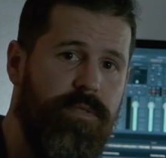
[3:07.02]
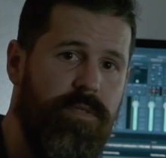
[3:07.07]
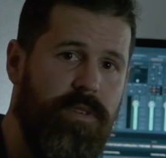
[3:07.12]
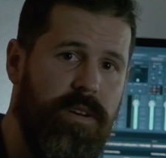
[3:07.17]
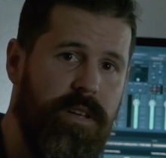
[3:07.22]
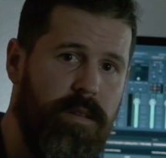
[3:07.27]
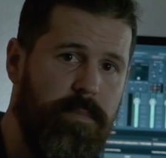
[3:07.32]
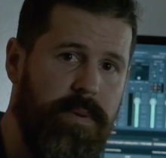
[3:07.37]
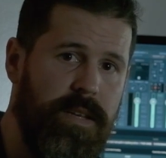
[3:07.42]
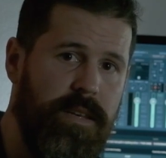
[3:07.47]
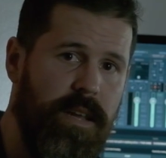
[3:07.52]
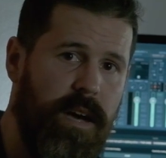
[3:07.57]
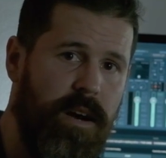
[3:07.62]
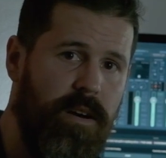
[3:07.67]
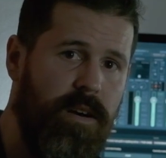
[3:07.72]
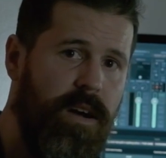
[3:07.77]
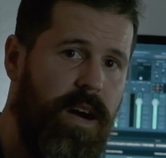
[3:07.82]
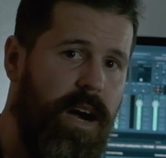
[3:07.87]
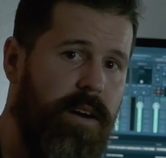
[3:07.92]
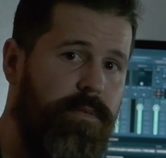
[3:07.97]
for a little bit
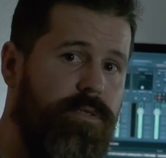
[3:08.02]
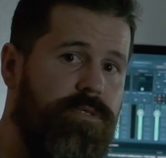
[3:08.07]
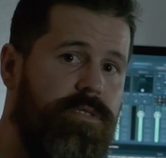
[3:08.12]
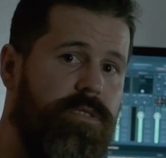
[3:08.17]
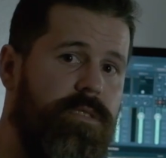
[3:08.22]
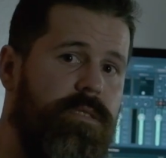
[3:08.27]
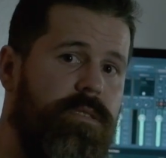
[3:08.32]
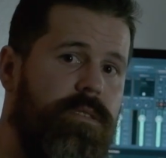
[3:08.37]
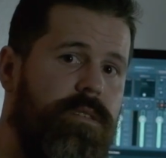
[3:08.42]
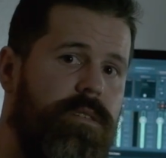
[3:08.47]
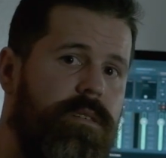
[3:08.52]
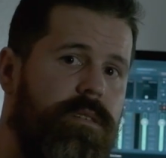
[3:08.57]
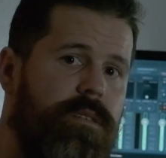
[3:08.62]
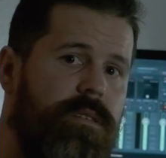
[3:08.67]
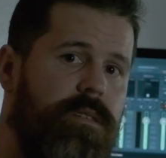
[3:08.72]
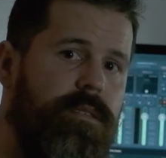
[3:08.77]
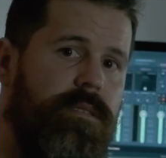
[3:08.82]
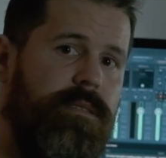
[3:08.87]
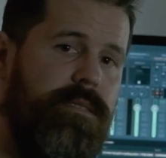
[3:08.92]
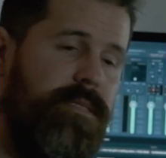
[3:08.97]
now. I've also
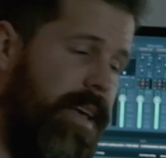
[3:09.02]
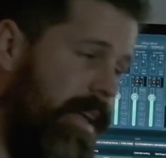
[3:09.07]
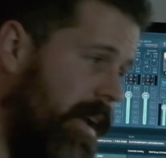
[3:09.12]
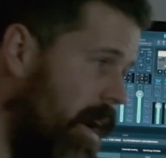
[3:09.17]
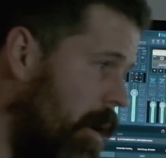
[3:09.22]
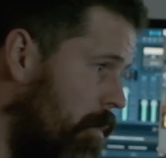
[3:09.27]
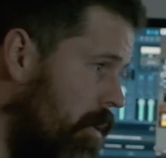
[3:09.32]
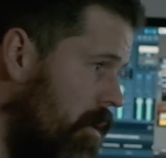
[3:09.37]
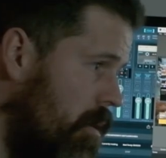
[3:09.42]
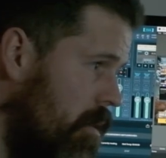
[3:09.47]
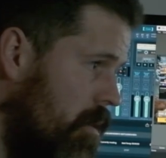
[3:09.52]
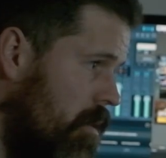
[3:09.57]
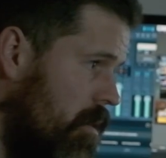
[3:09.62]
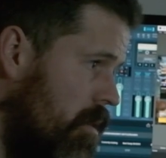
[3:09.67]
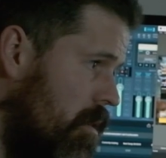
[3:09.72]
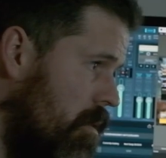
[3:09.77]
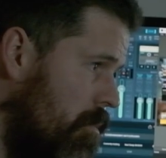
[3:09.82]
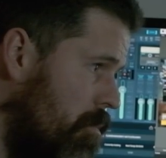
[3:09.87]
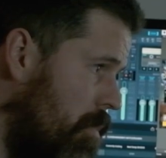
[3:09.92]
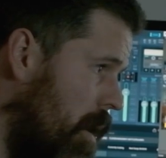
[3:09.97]
set up
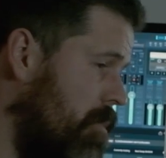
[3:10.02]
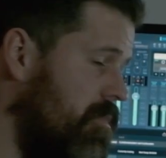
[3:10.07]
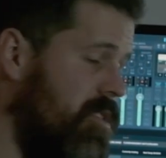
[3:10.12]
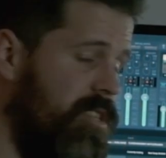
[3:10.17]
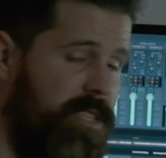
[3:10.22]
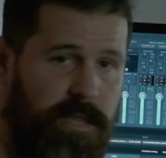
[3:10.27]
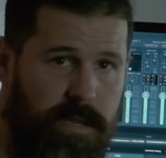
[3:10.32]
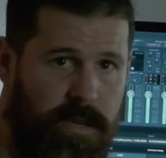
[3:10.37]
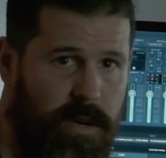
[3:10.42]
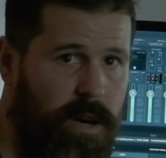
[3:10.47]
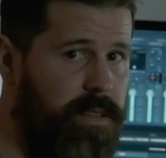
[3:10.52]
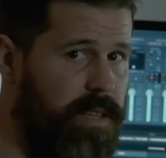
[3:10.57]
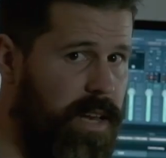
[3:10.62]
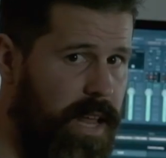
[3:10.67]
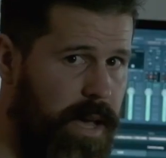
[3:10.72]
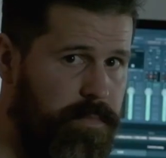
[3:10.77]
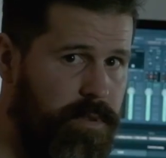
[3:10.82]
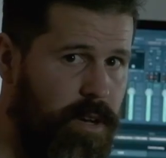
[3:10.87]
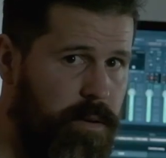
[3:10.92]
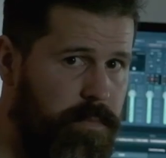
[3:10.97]
PUBG on the
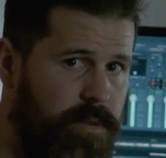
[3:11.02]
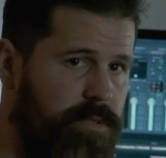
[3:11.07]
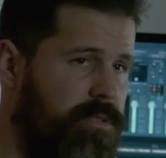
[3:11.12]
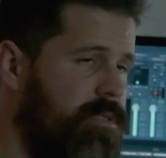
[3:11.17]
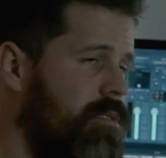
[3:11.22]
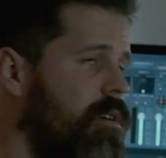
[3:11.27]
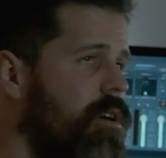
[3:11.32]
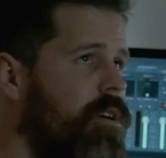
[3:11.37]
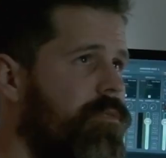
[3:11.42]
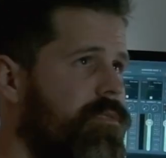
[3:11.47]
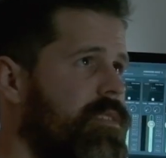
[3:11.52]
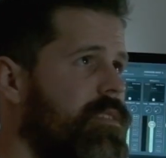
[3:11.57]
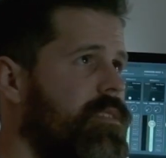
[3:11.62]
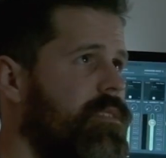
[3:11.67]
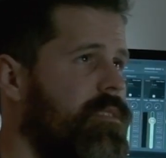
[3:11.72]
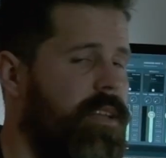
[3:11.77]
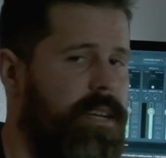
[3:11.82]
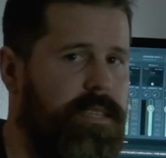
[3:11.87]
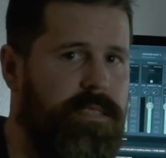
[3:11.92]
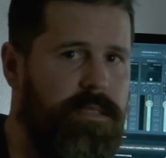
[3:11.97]
laptop because obviously
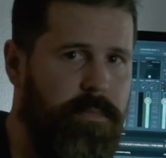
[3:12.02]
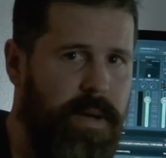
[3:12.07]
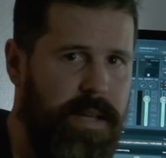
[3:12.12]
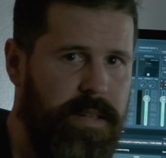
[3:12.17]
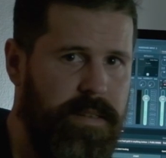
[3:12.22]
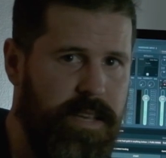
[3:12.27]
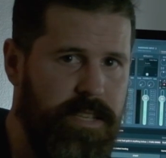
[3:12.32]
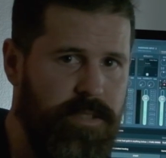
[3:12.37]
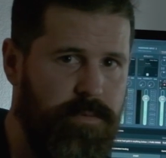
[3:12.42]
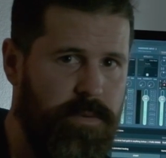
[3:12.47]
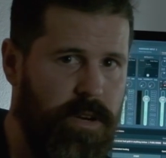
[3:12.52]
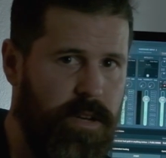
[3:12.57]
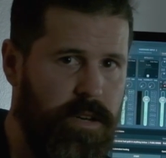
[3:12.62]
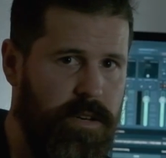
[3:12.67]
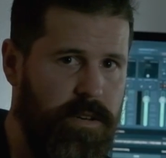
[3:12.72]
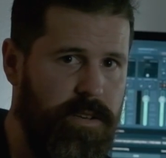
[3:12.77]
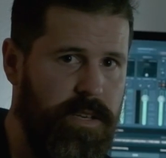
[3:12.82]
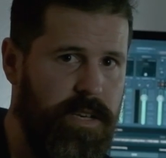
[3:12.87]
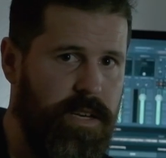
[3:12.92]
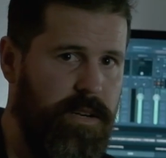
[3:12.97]
that's the main test we got to
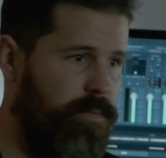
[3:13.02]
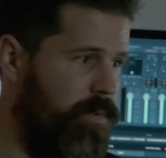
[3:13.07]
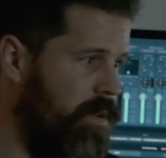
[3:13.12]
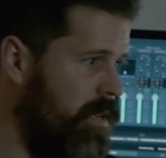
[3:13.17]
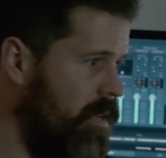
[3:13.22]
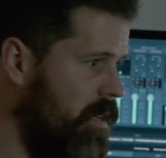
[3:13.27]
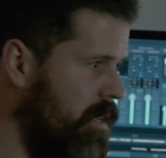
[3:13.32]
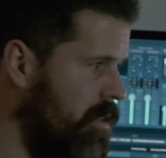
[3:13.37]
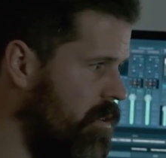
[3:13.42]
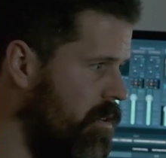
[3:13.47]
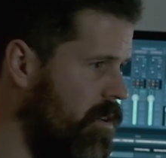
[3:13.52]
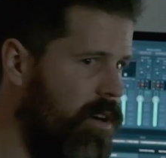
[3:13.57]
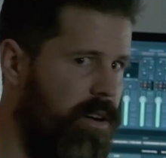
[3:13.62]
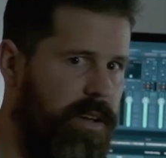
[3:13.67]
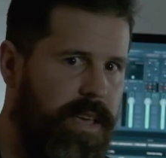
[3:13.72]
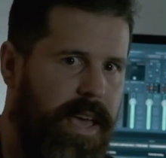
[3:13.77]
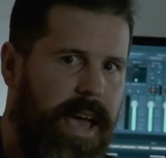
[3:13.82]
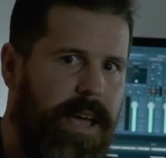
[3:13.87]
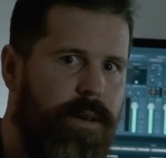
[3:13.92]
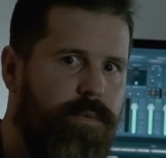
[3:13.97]
do here. We need to know,
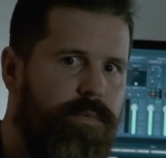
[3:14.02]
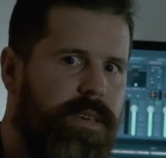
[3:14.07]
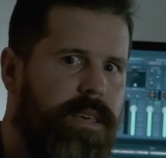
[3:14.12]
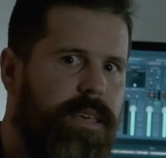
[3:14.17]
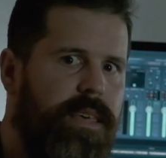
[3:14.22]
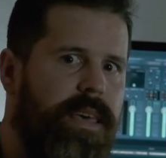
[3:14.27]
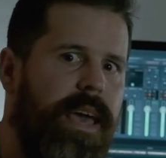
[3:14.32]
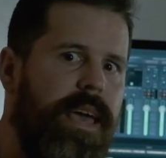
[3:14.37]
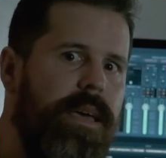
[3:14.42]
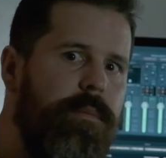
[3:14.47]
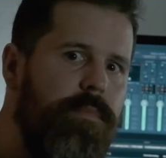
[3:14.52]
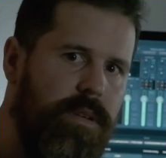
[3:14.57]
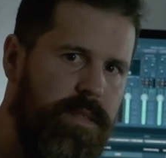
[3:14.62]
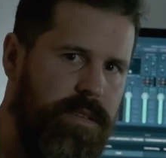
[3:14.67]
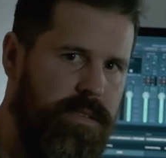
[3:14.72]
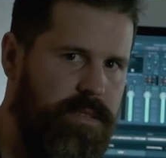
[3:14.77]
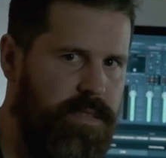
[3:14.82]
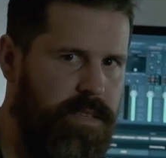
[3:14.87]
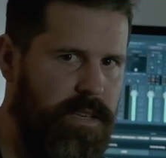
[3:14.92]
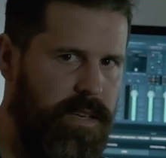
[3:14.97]
can we game on
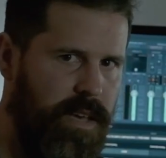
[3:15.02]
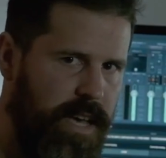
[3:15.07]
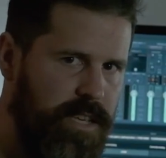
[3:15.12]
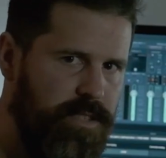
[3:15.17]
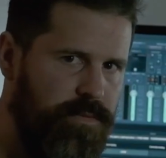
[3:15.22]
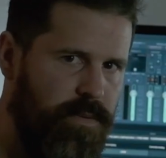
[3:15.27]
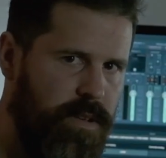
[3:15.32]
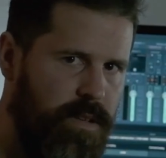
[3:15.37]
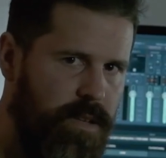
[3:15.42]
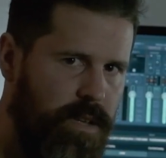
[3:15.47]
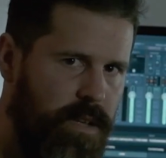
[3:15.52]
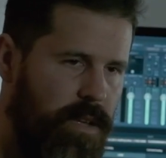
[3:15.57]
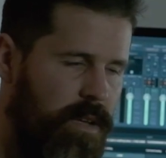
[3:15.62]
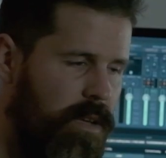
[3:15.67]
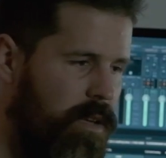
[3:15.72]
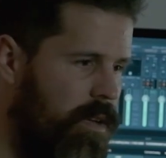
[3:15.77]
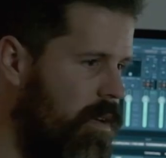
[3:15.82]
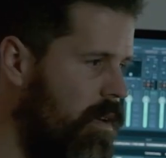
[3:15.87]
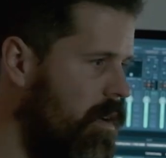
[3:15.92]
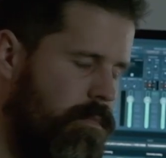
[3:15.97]
this thing as well?
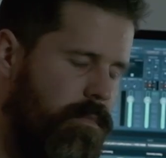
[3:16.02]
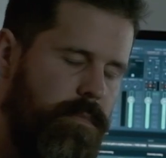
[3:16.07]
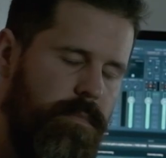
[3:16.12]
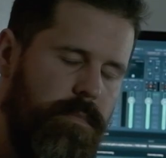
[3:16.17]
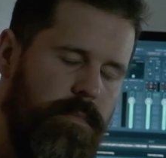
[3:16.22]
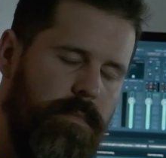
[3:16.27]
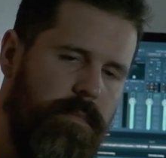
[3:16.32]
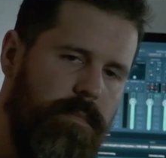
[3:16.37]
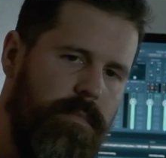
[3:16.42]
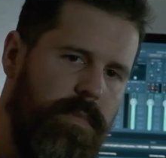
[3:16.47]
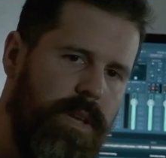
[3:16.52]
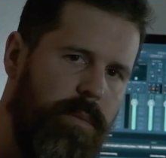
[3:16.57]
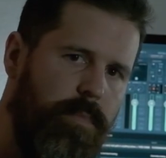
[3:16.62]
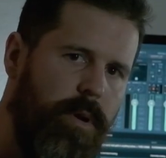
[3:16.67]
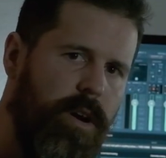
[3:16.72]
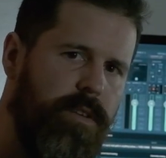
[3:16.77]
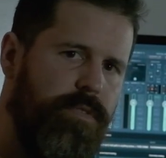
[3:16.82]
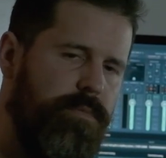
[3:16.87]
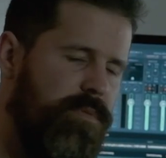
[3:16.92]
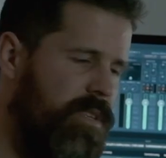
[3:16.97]

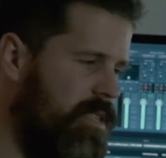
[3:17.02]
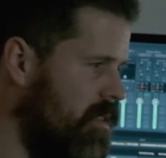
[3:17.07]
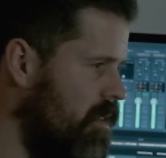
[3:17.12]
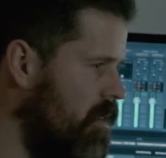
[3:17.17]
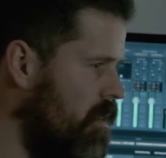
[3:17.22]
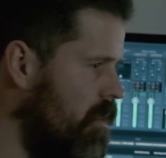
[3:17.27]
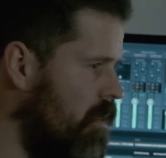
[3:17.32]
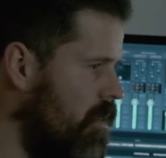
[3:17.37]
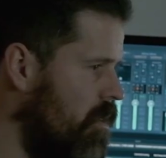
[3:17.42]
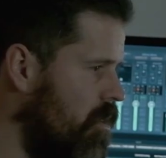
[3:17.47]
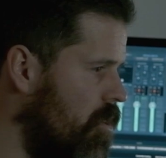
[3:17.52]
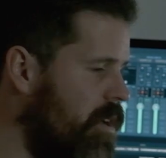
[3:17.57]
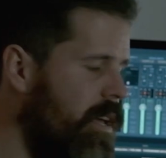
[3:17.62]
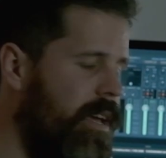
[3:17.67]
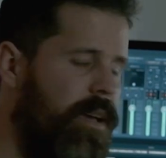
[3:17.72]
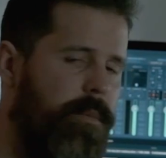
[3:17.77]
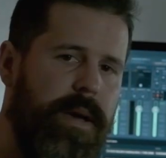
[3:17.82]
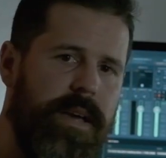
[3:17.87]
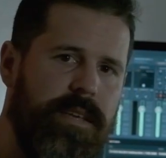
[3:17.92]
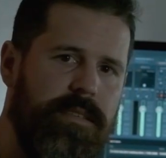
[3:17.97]
Apart from just
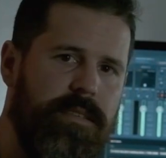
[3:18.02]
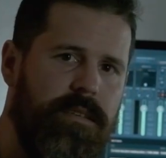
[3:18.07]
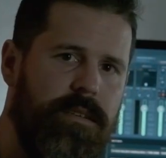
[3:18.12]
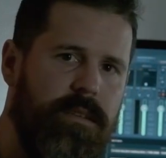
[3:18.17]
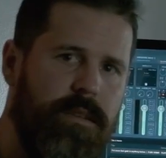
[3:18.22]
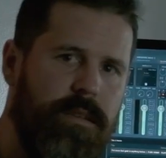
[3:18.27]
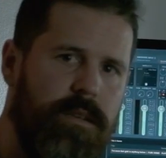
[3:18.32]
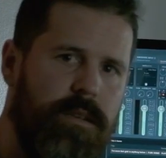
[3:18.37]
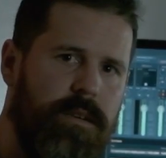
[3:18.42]
looking amazing,